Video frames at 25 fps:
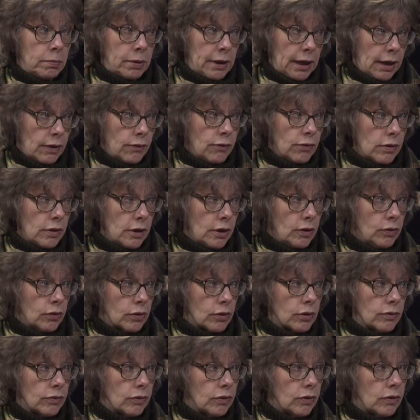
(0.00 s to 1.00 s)
pay for these
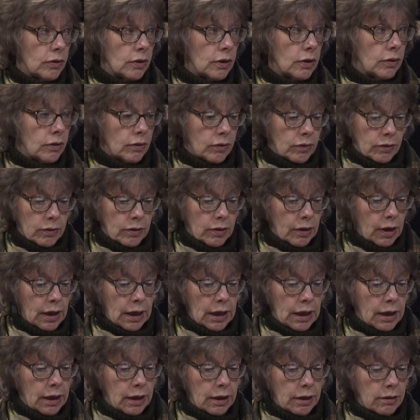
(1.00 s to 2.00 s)
services?
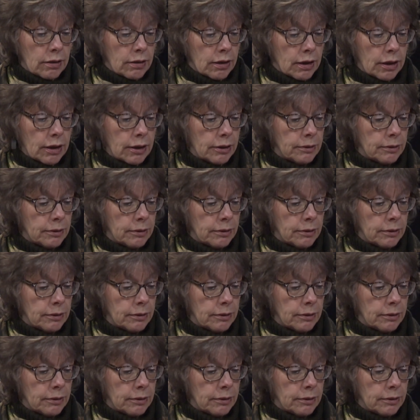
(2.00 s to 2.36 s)
And